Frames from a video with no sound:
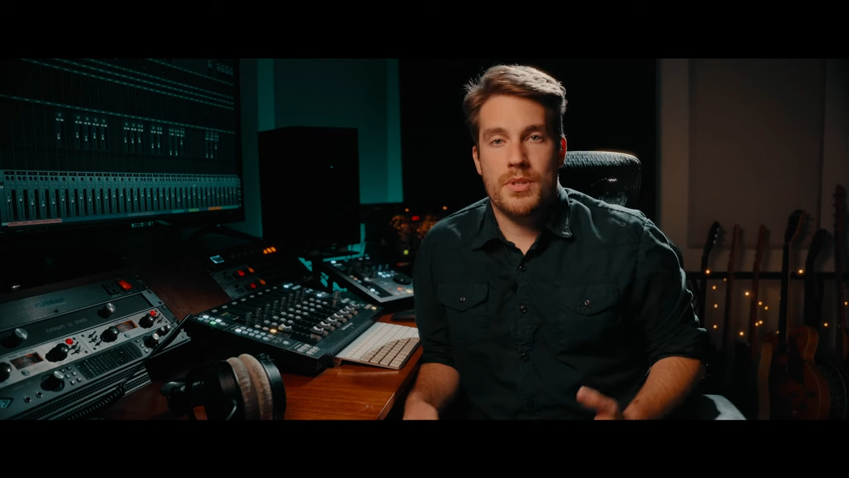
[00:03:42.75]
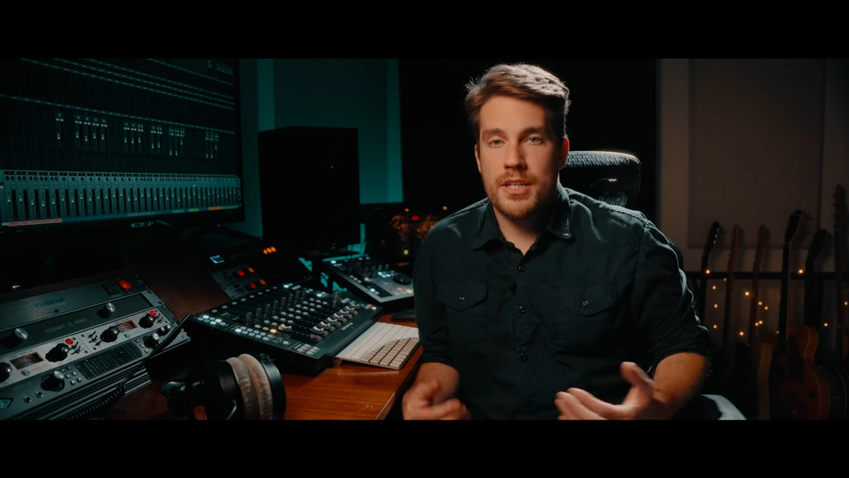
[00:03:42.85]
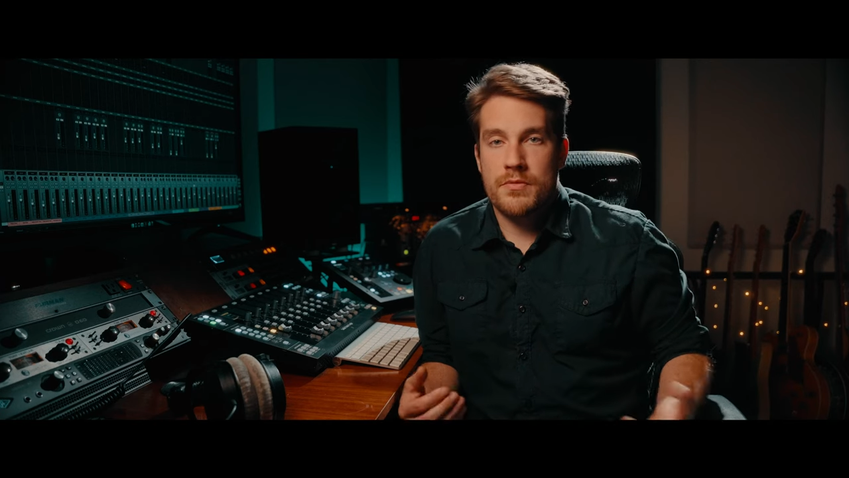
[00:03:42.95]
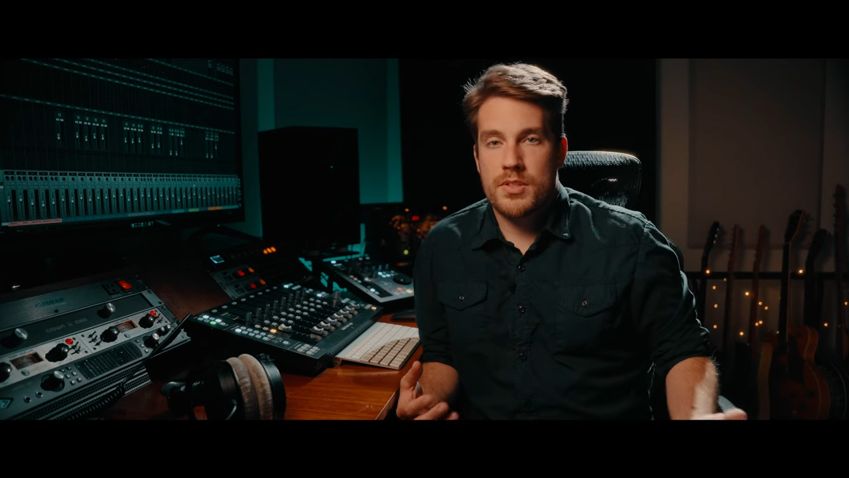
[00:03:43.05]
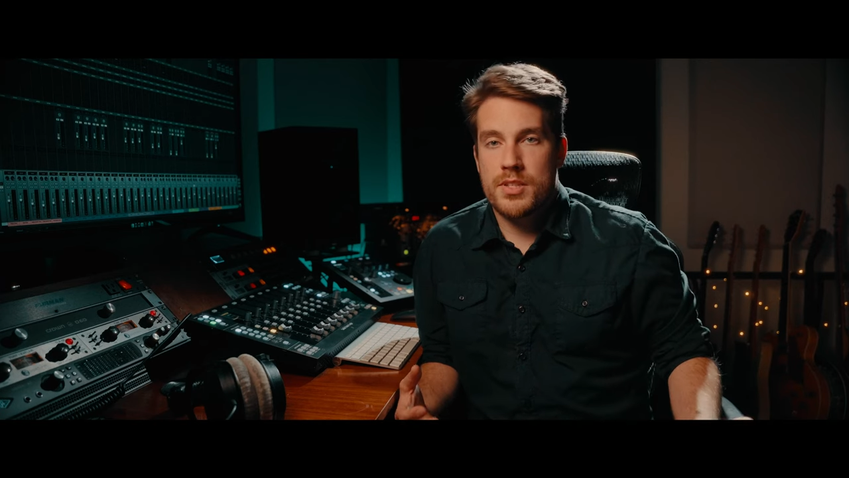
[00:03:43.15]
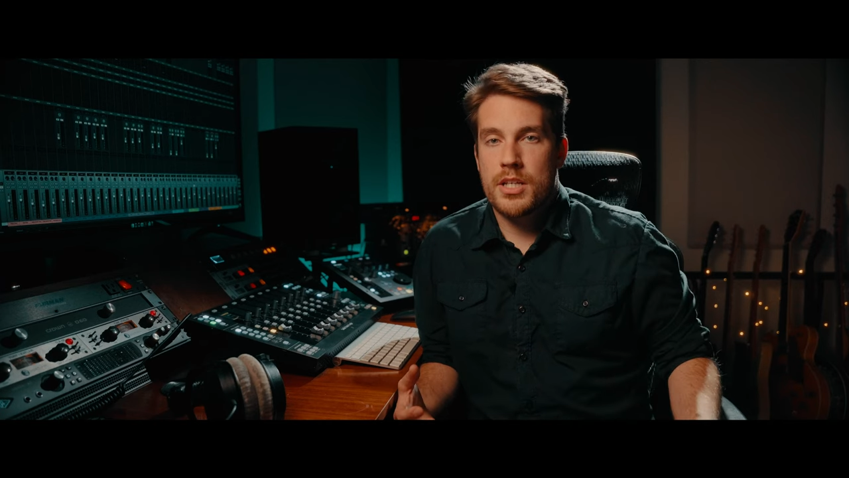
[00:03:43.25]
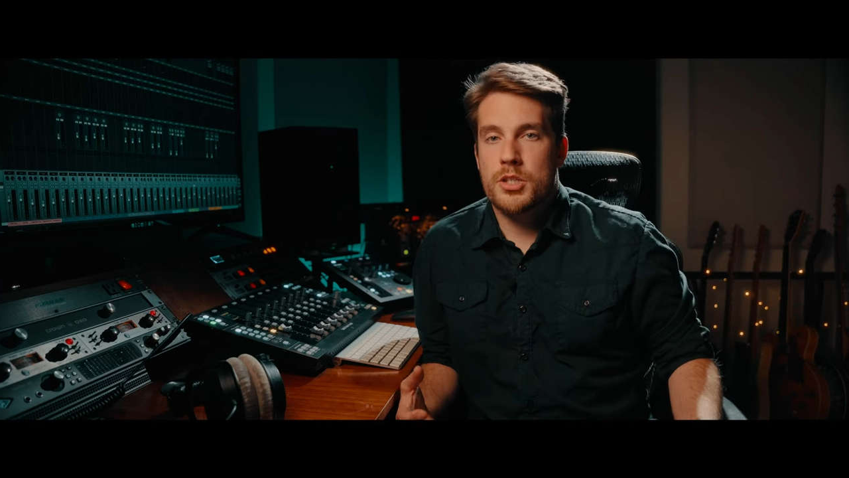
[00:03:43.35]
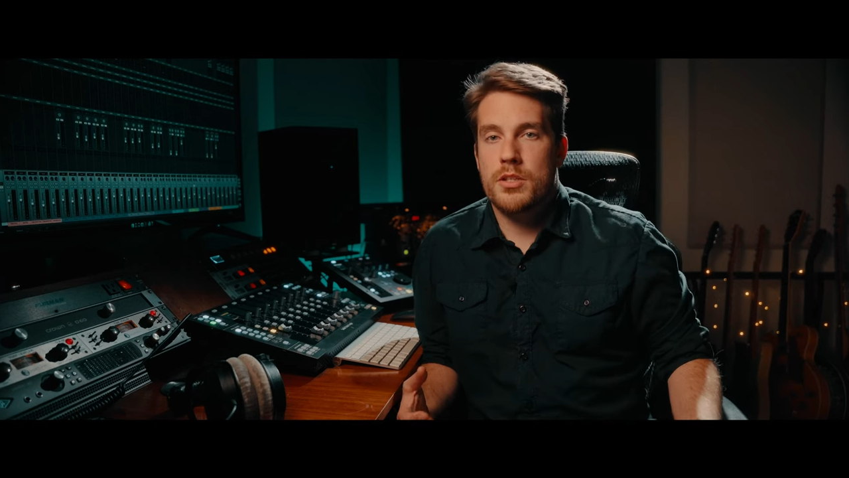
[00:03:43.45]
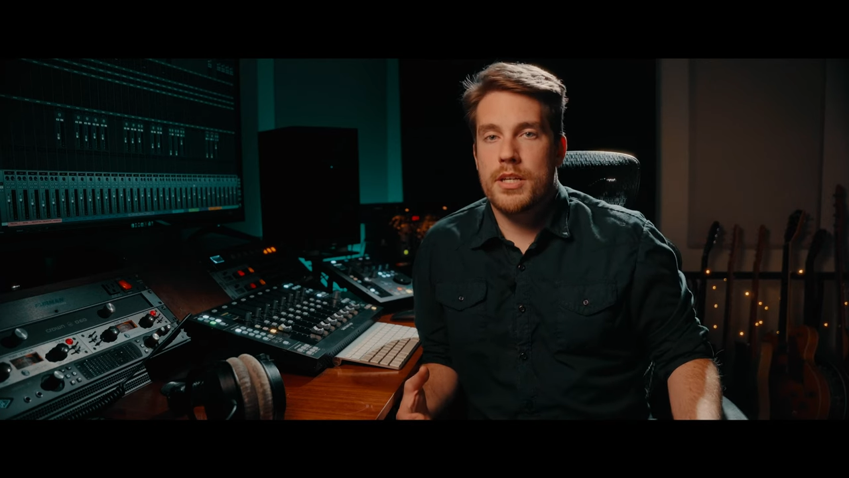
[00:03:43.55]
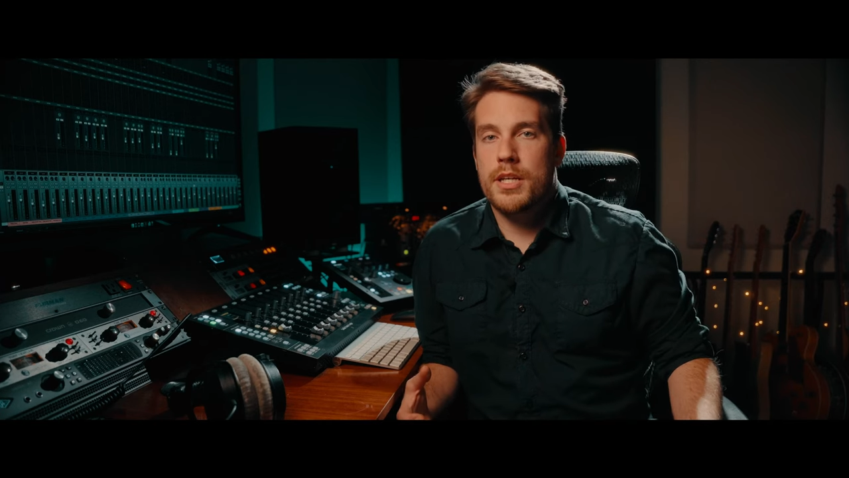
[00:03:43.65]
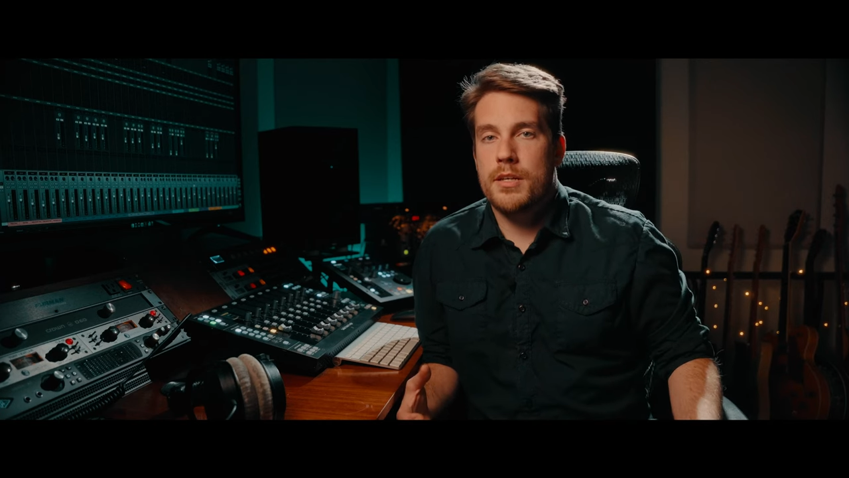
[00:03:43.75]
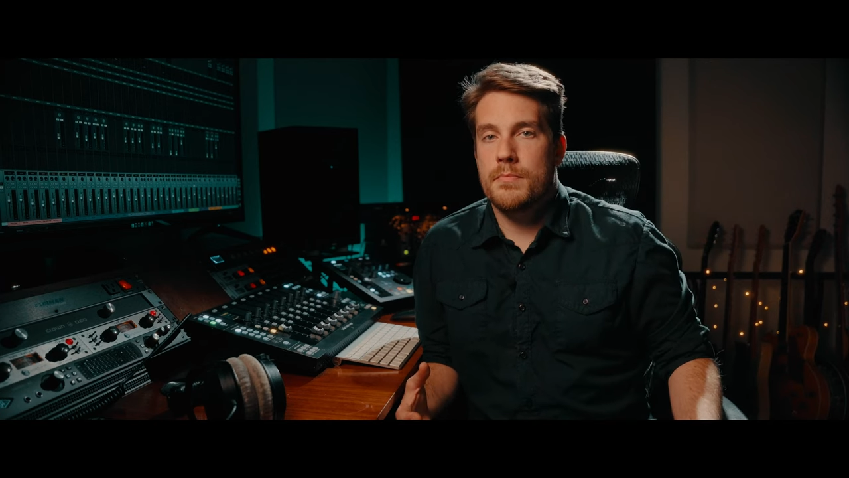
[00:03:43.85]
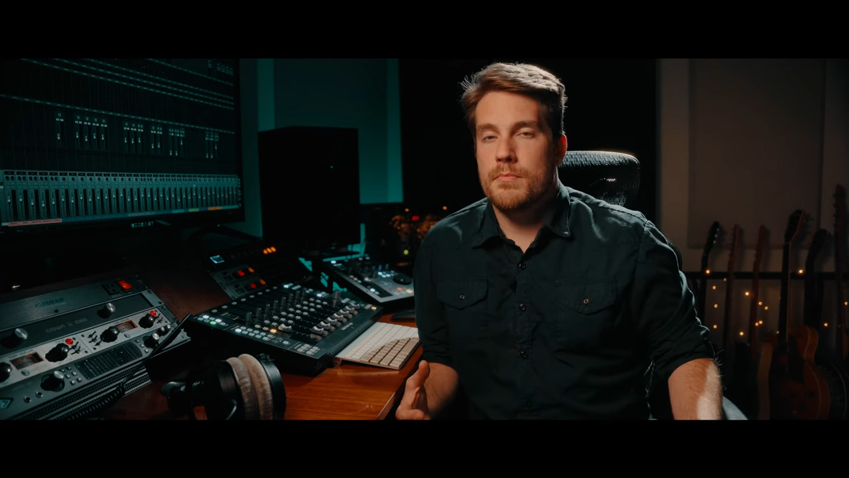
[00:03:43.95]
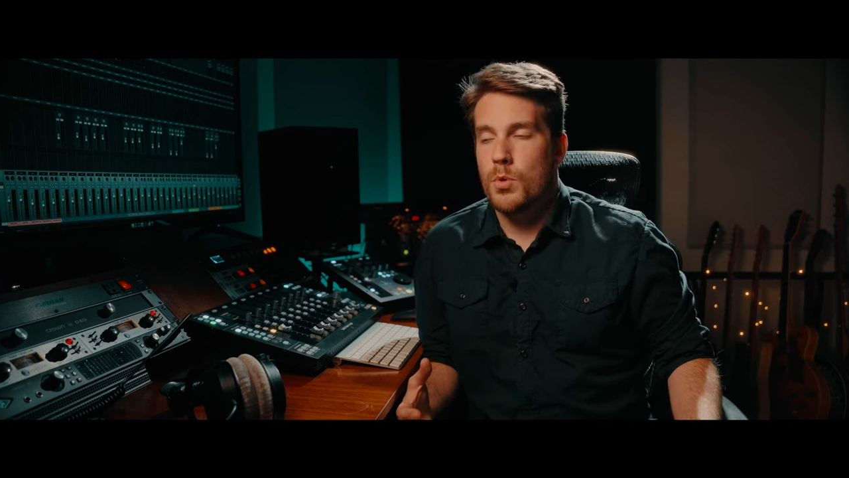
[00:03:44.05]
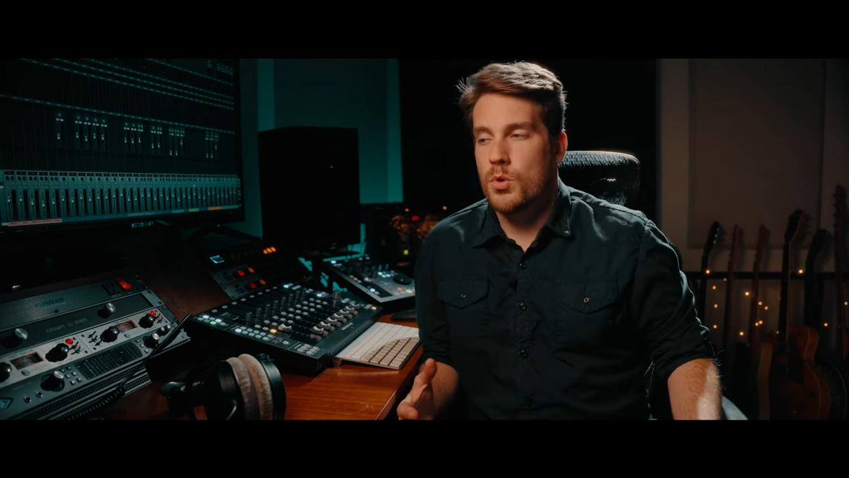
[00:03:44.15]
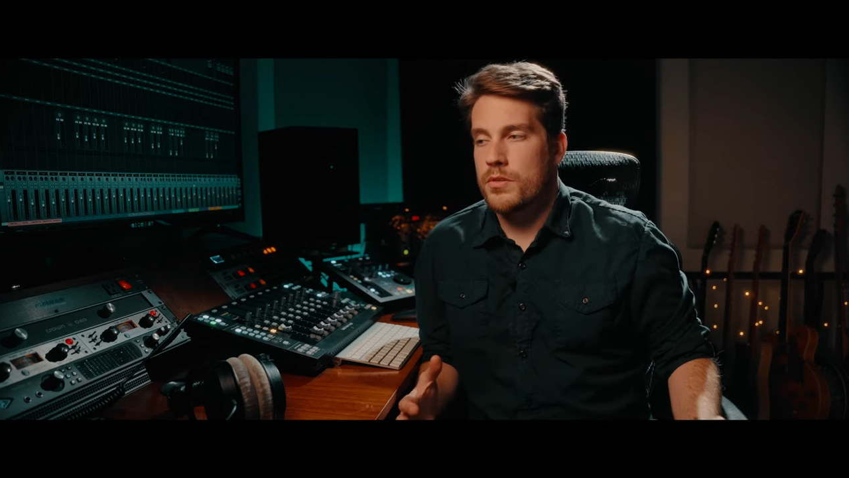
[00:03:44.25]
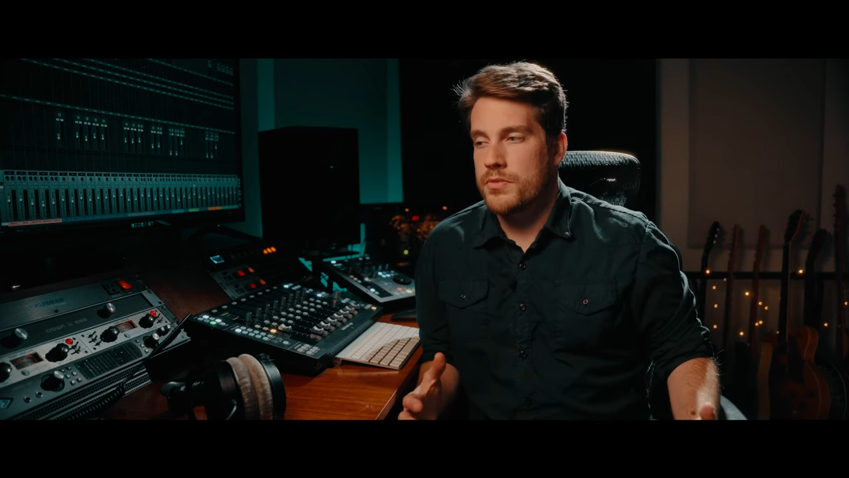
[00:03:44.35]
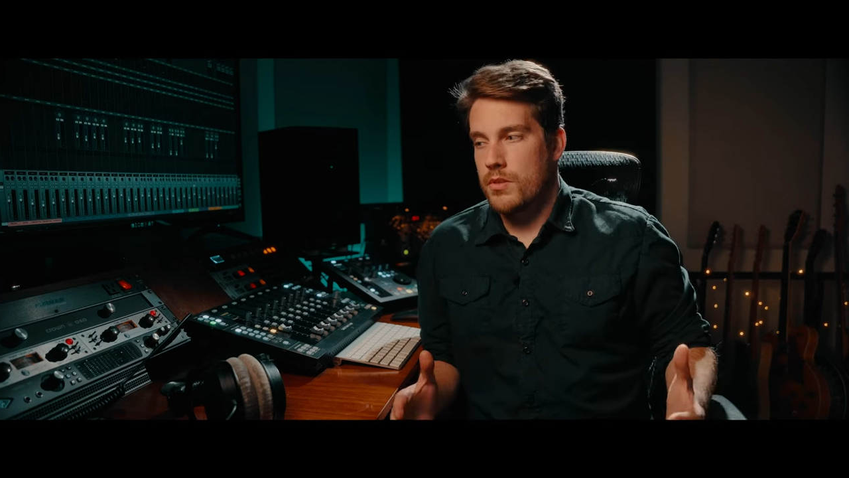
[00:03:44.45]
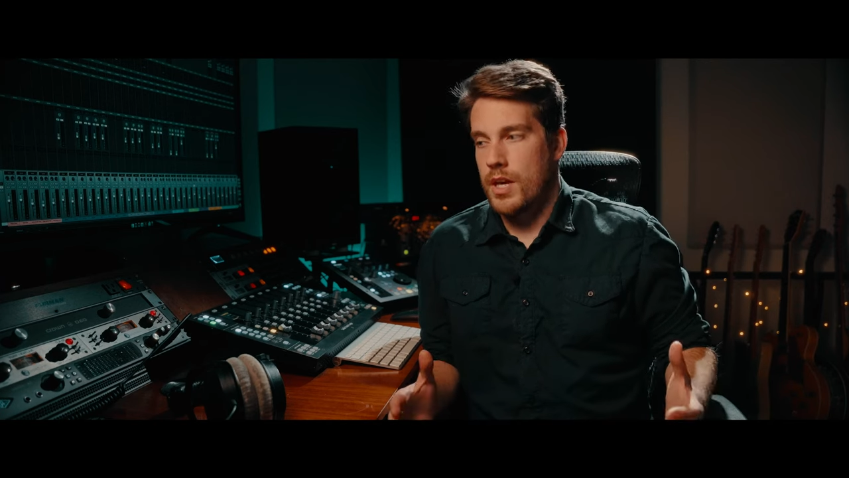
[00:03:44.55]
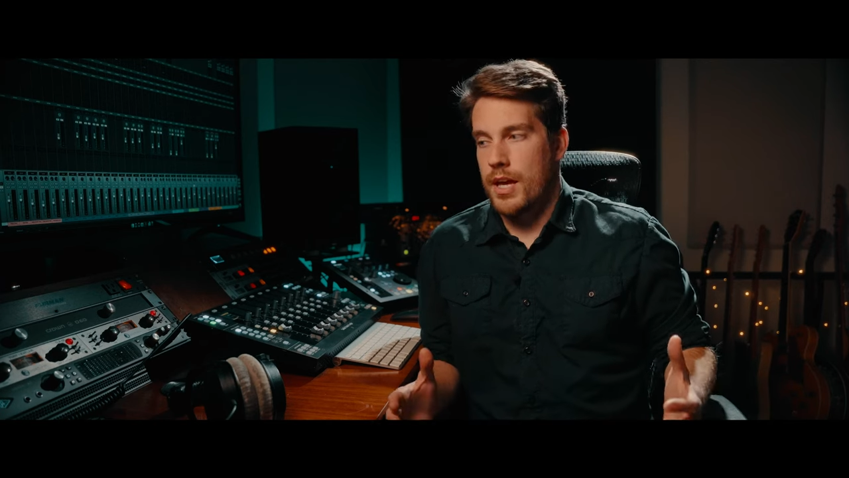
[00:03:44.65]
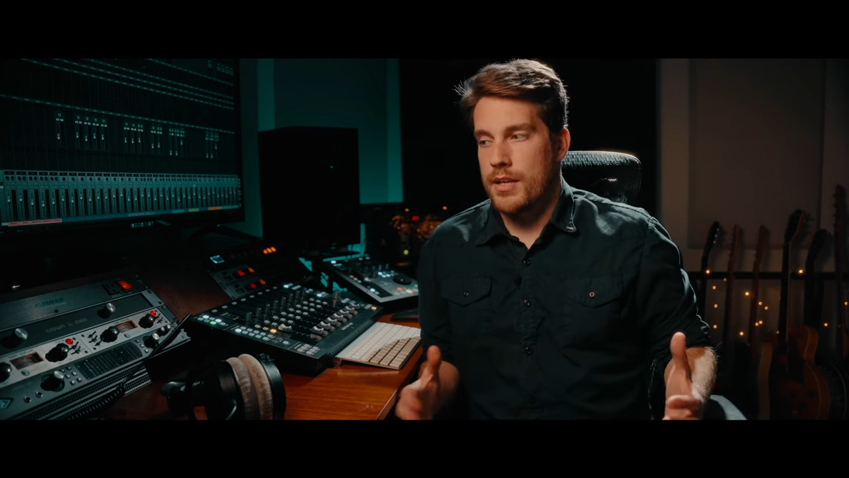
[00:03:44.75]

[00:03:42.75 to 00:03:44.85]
but they've essentially morphed the